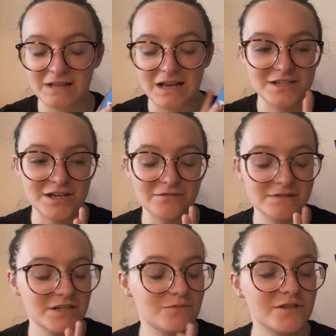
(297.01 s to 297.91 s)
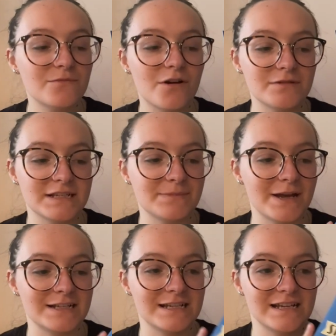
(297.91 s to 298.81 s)
I don't know, just wasn't what I was
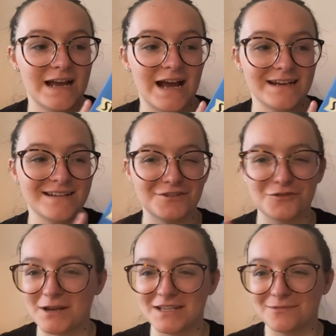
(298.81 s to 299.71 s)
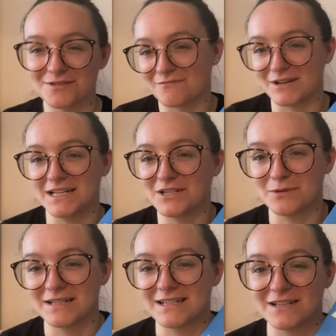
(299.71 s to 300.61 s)
expecting, and the twist wasn't really a
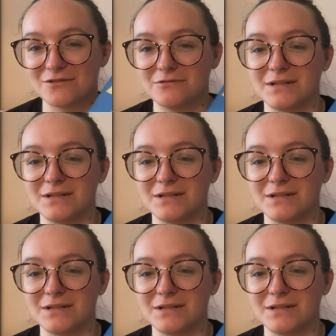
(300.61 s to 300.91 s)
twist at all.